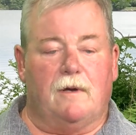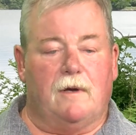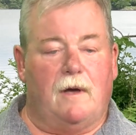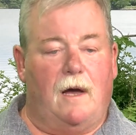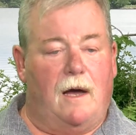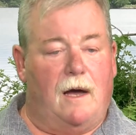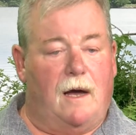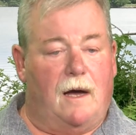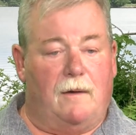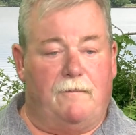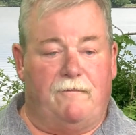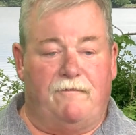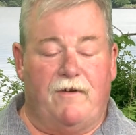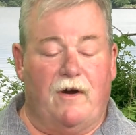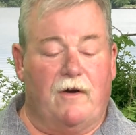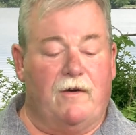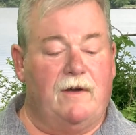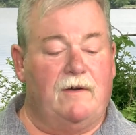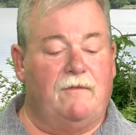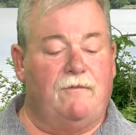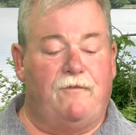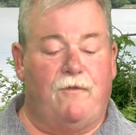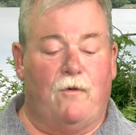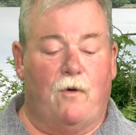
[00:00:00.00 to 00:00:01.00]
uh, very
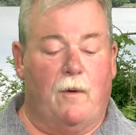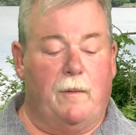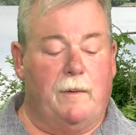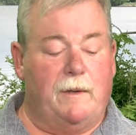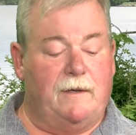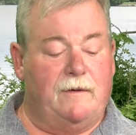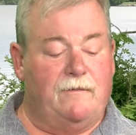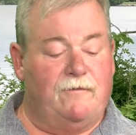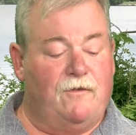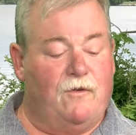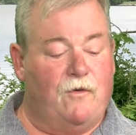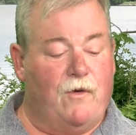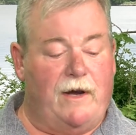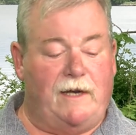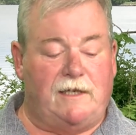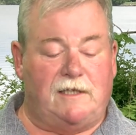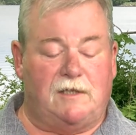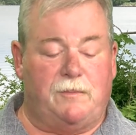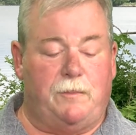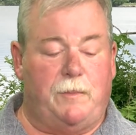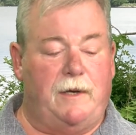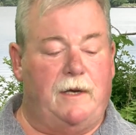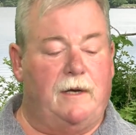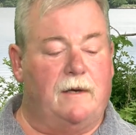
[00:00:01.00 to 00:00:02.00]
informative, great
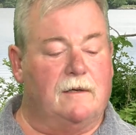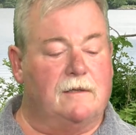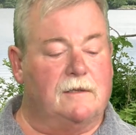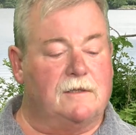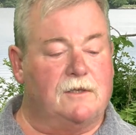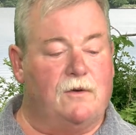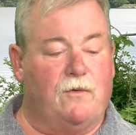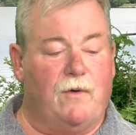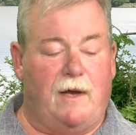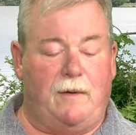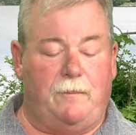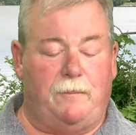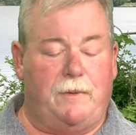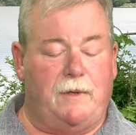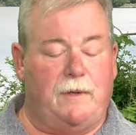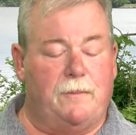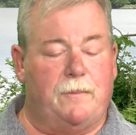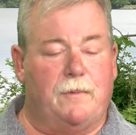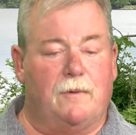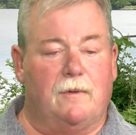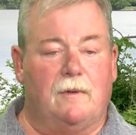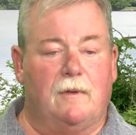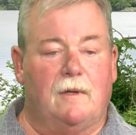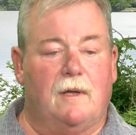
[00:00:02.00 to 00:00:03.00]
speakers, great
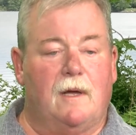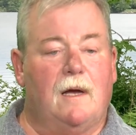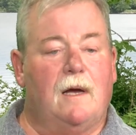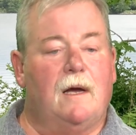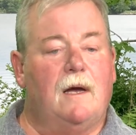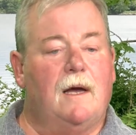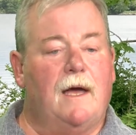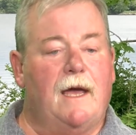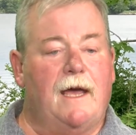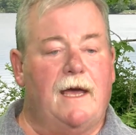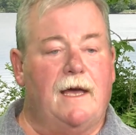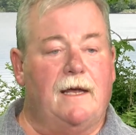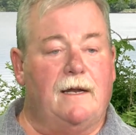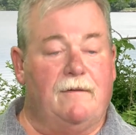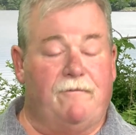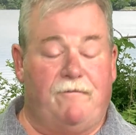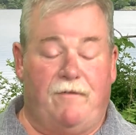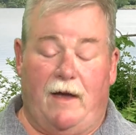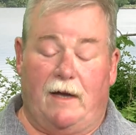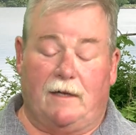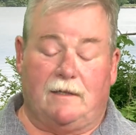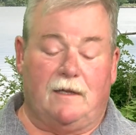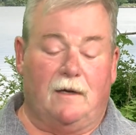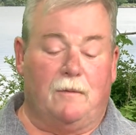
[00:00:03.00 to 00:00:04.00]
people, and in
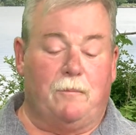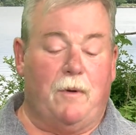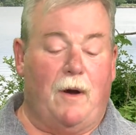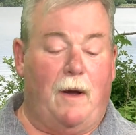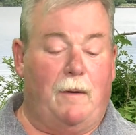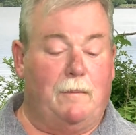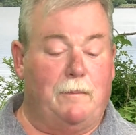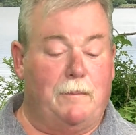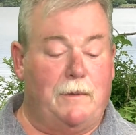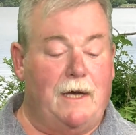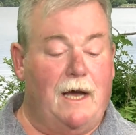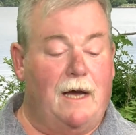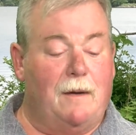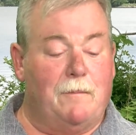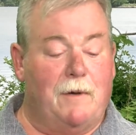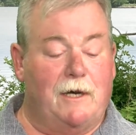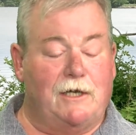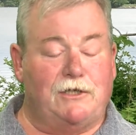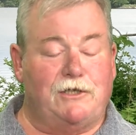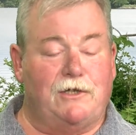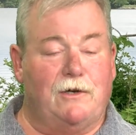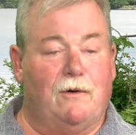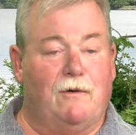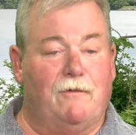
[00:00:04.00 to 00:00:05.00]
fact, they'll probably be on my
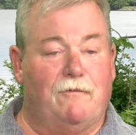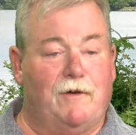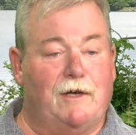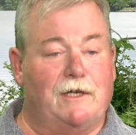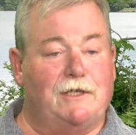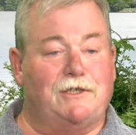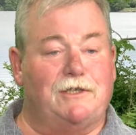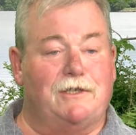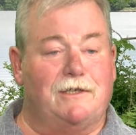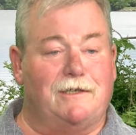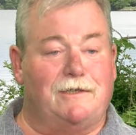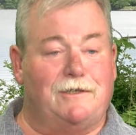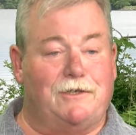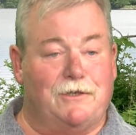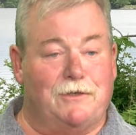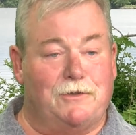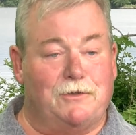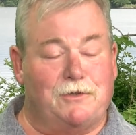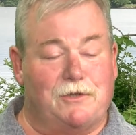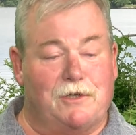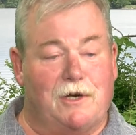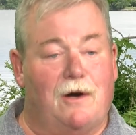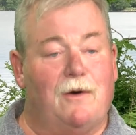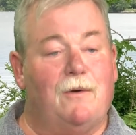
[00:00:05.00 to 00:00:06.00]
show eventually too,
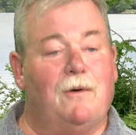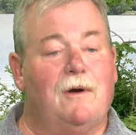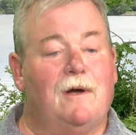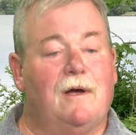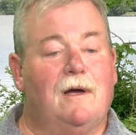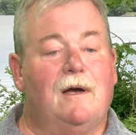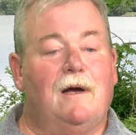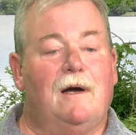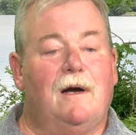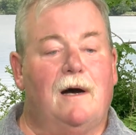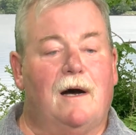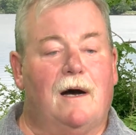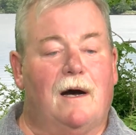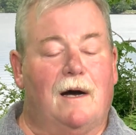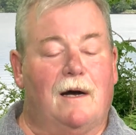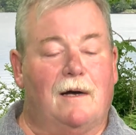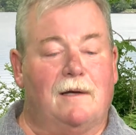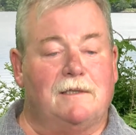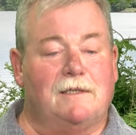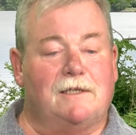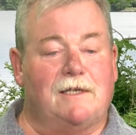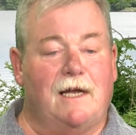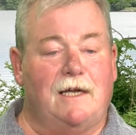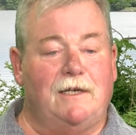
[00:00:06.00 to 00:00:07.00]
so uh,
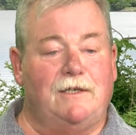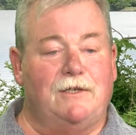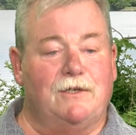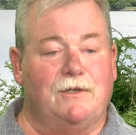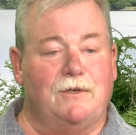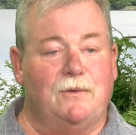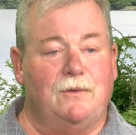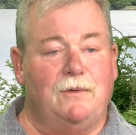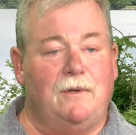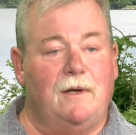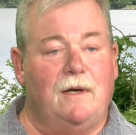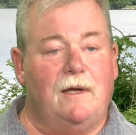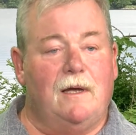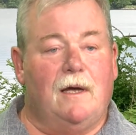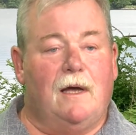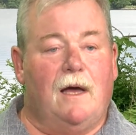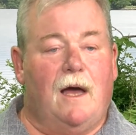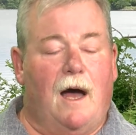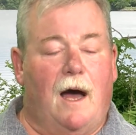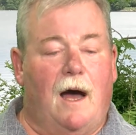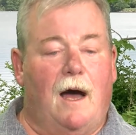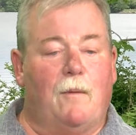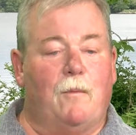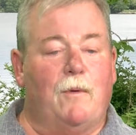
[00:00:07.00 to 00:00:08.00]
stay tuned.
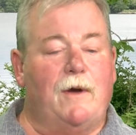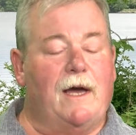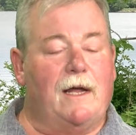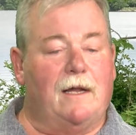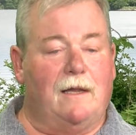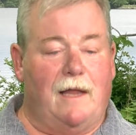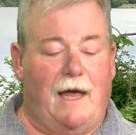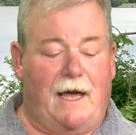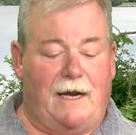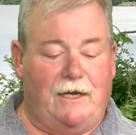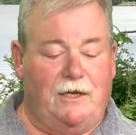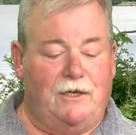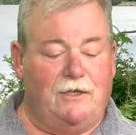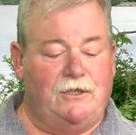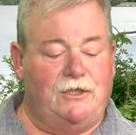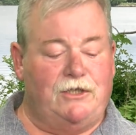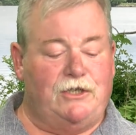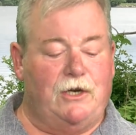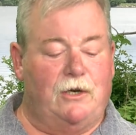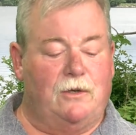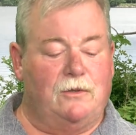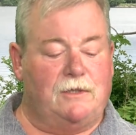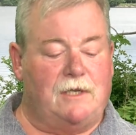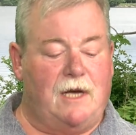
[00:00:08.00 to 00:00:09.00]
Uh, we got a lot of good
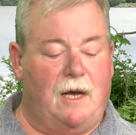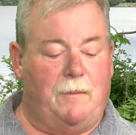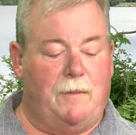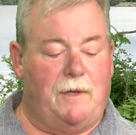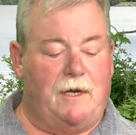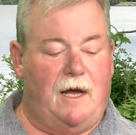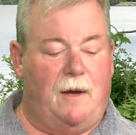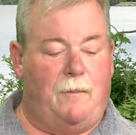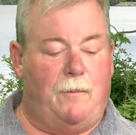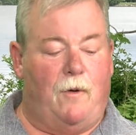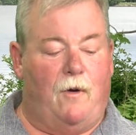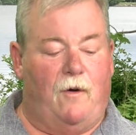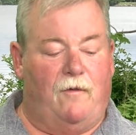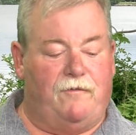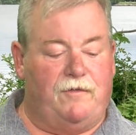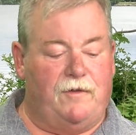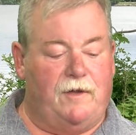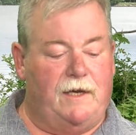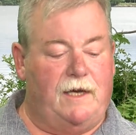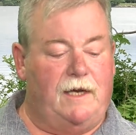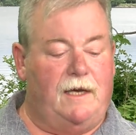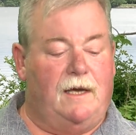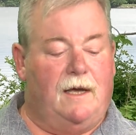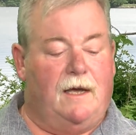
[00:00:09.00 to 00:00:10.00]
shows coming up,
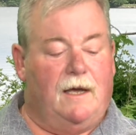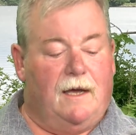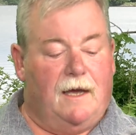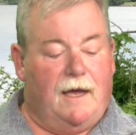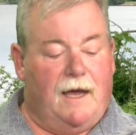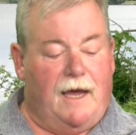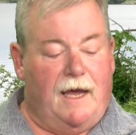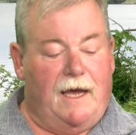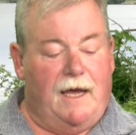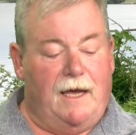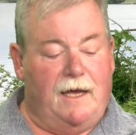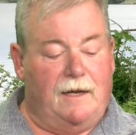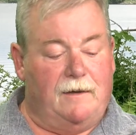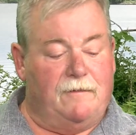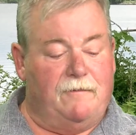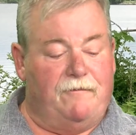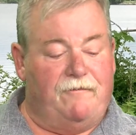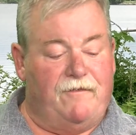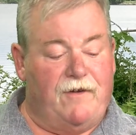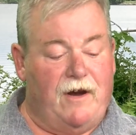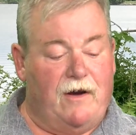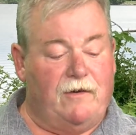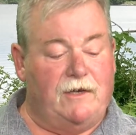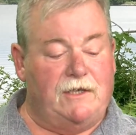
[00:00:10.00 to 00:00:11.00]
hopefully. And
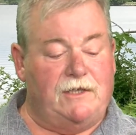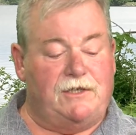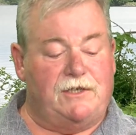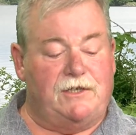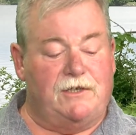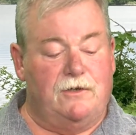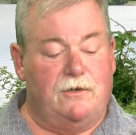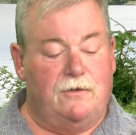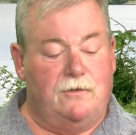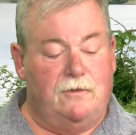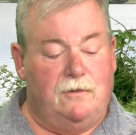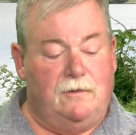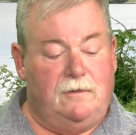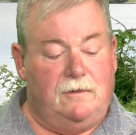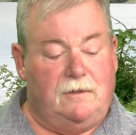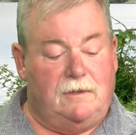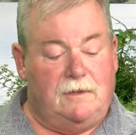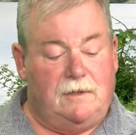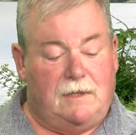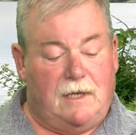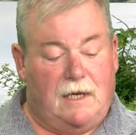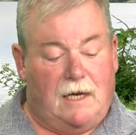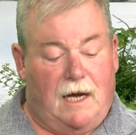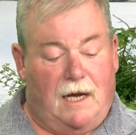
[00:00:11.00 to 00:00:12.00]
very
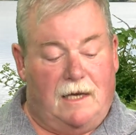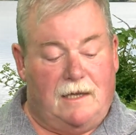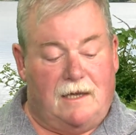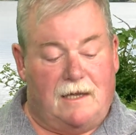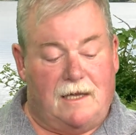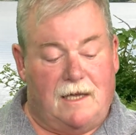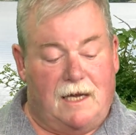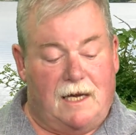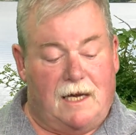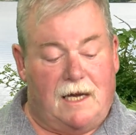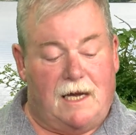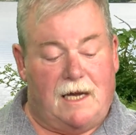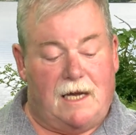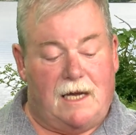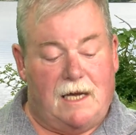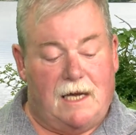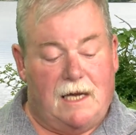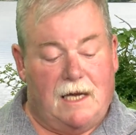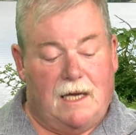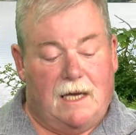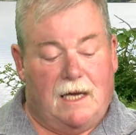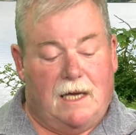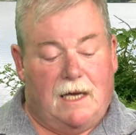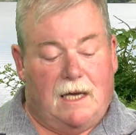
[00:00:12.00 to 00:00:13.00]
soon, I think
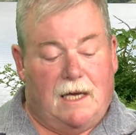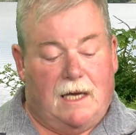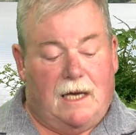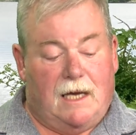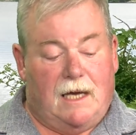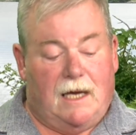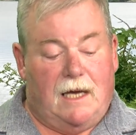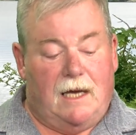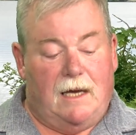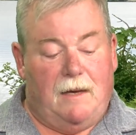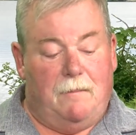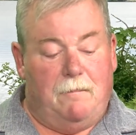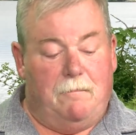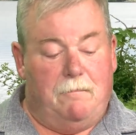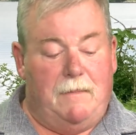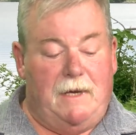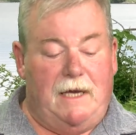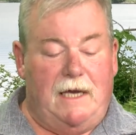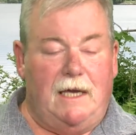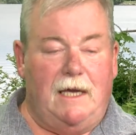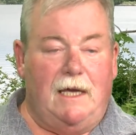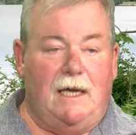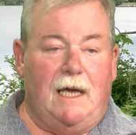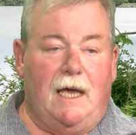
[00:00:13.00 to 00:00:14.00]

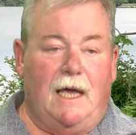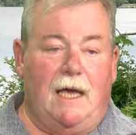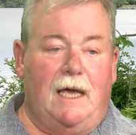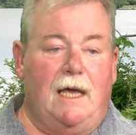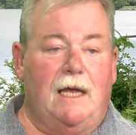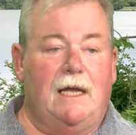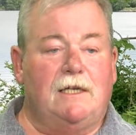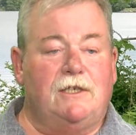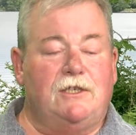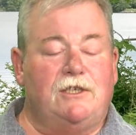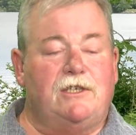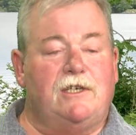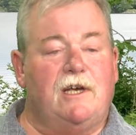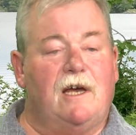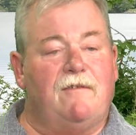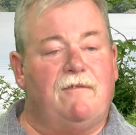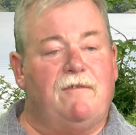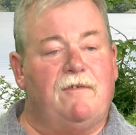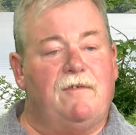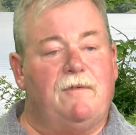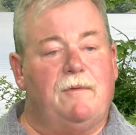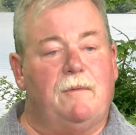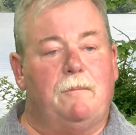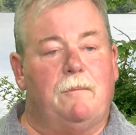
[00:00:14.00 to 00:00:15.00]
me and Chef
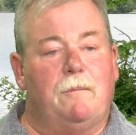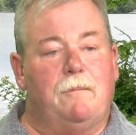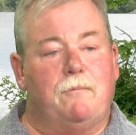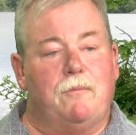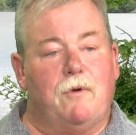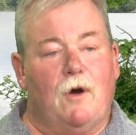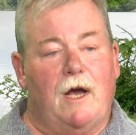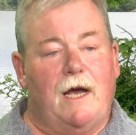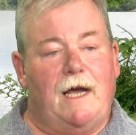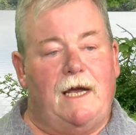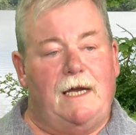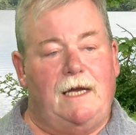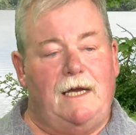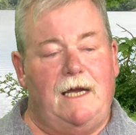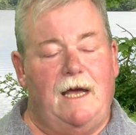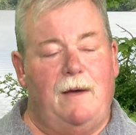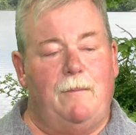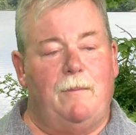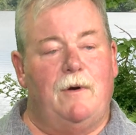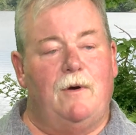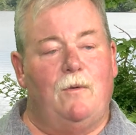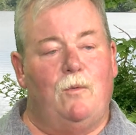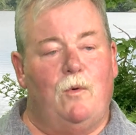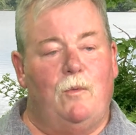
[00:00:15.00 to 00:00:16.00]
Brian
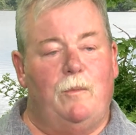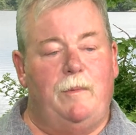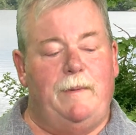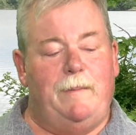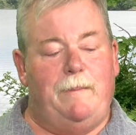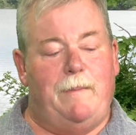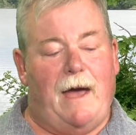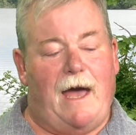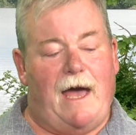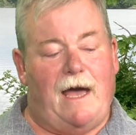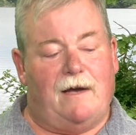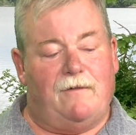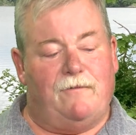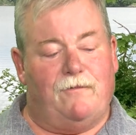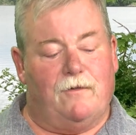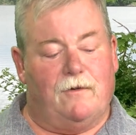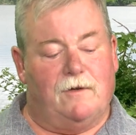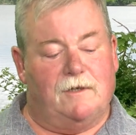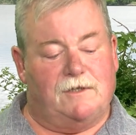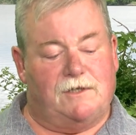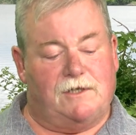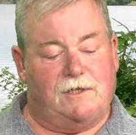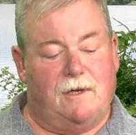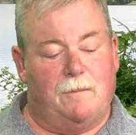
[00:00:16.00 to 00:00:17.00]
Yema will be back for
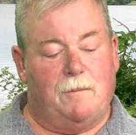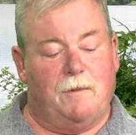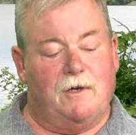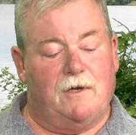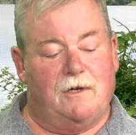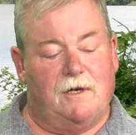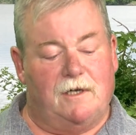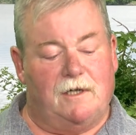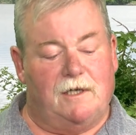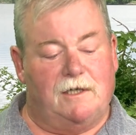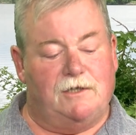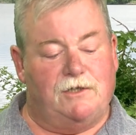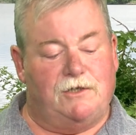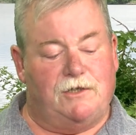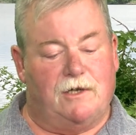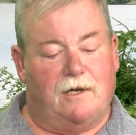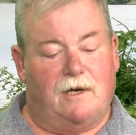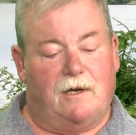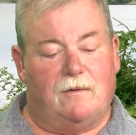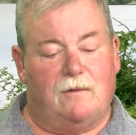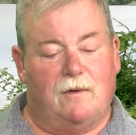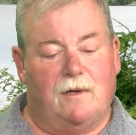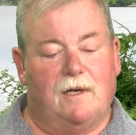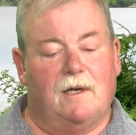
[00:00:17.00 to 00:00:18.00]
a summer cooking
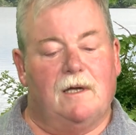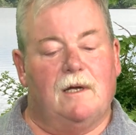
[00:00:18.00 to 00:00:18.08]
show,